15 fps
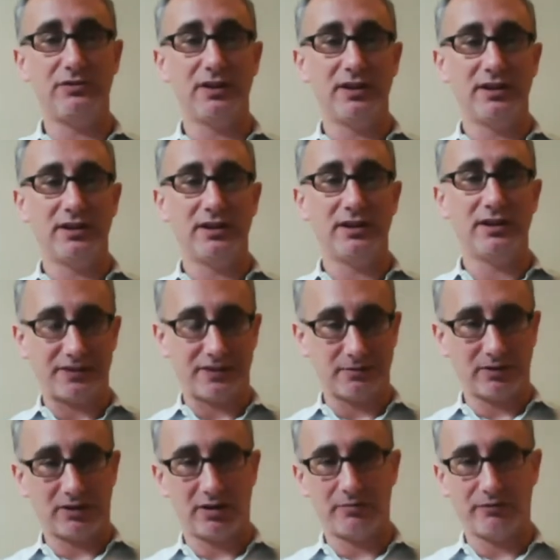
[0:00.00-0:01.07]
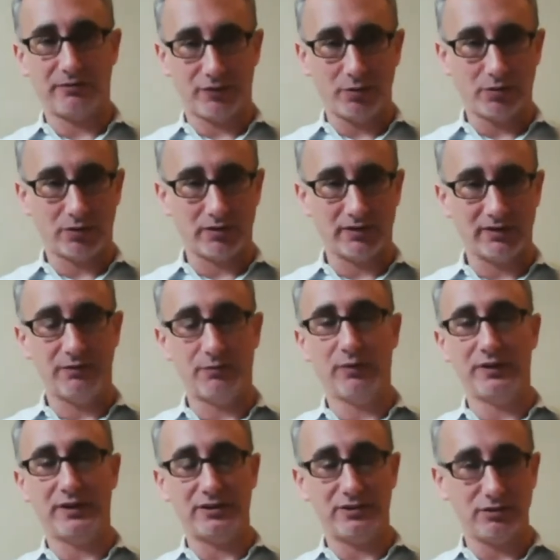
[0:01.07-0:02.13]
to get them to come forward,
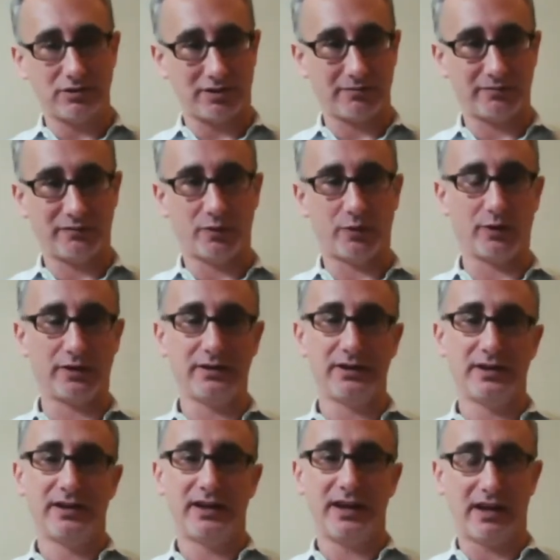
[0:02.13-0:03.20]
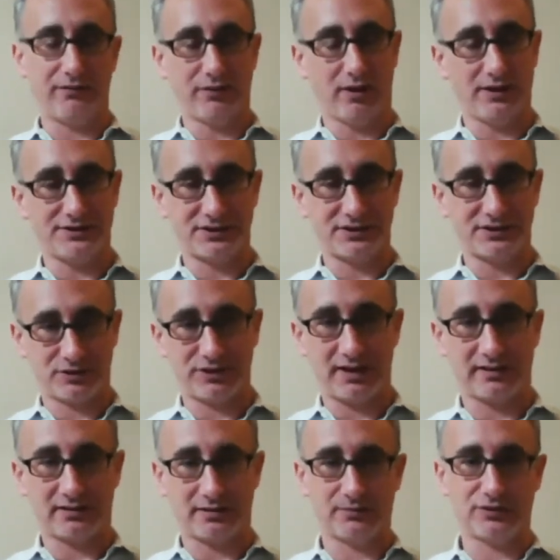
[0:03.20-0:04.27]
and when they do come forward, have laws to
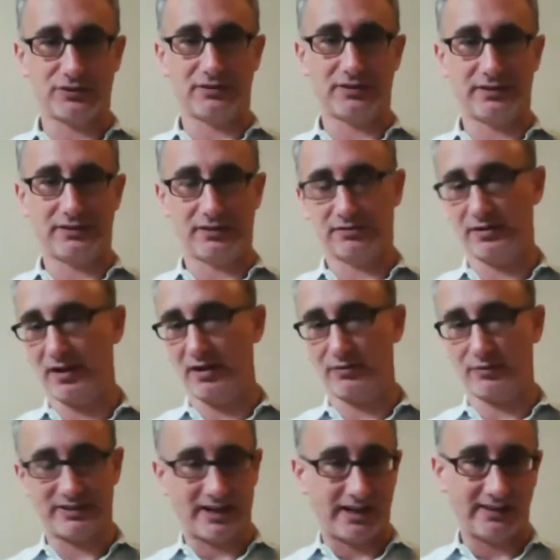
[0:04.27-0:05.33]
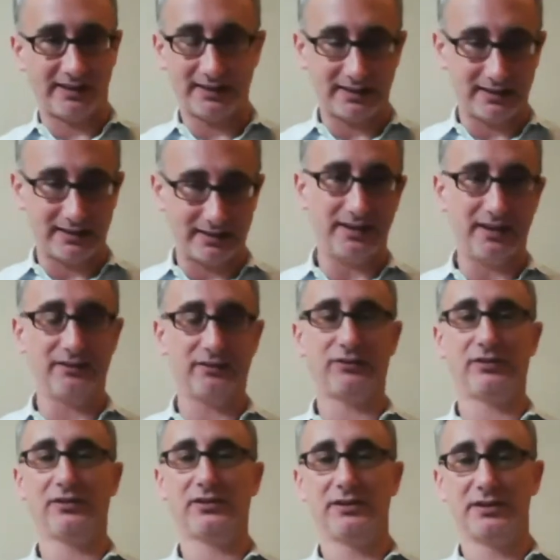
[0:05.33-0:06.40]
protect them so that they're not retaliated
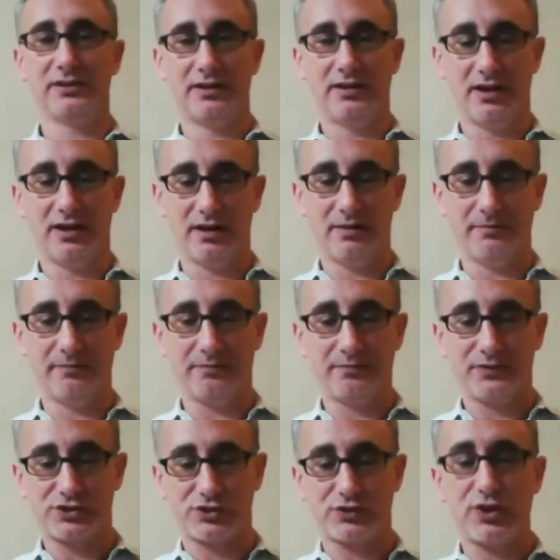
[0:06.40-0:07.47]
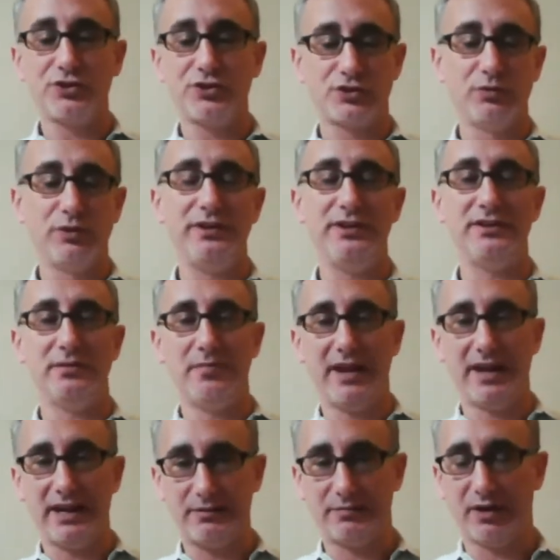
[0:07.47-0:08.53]
against. So those are really the
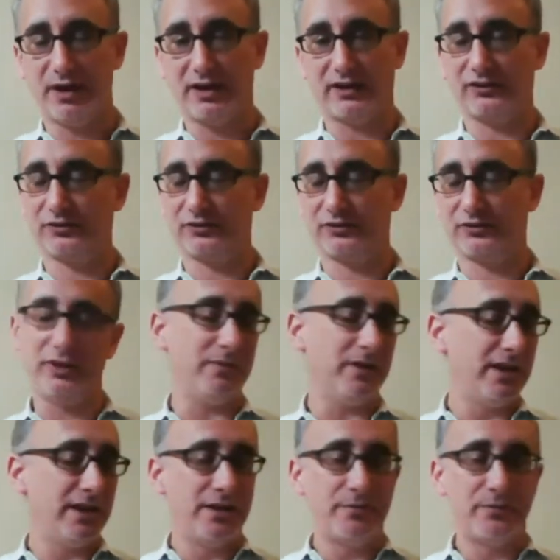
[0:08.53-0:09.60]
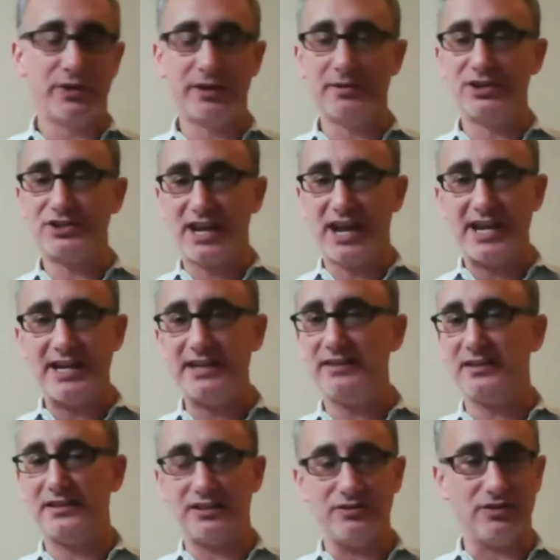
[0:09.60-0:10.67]
main buckets. Really, pretty much
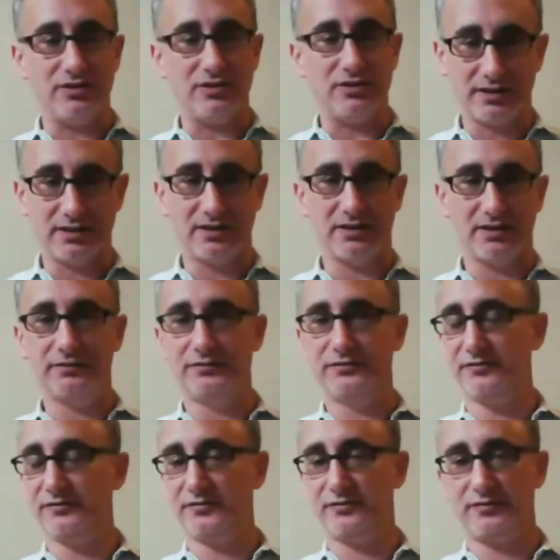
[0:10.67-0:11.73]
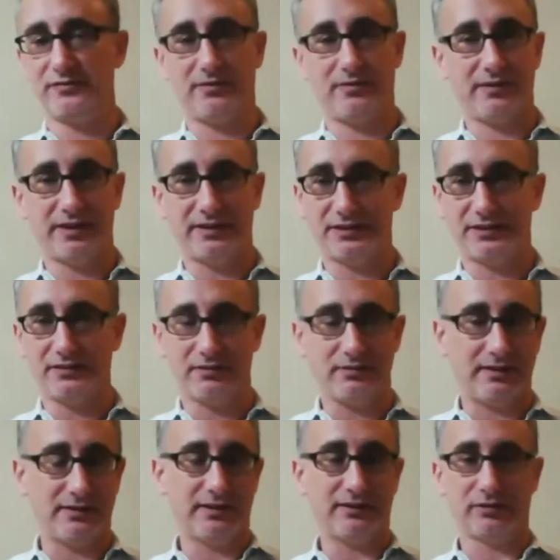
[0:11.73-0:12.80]
anything that you could think of
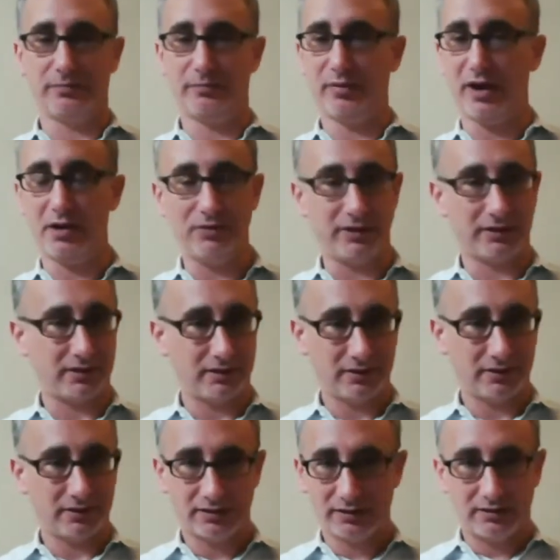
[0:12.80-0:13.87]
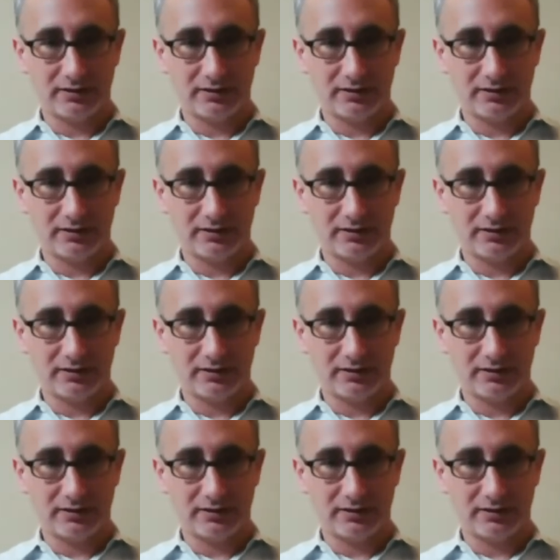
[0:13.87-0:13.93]
that's a public